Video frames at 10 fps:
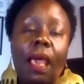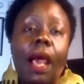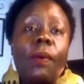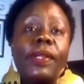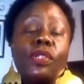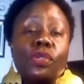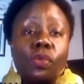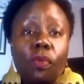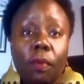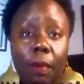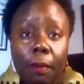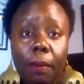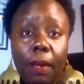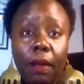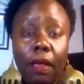I want you to
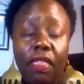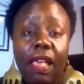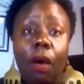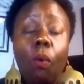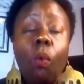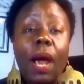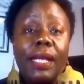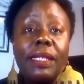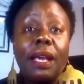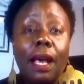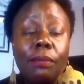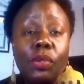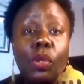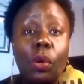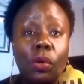remember that what
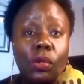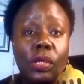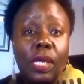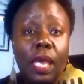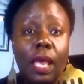comes goes.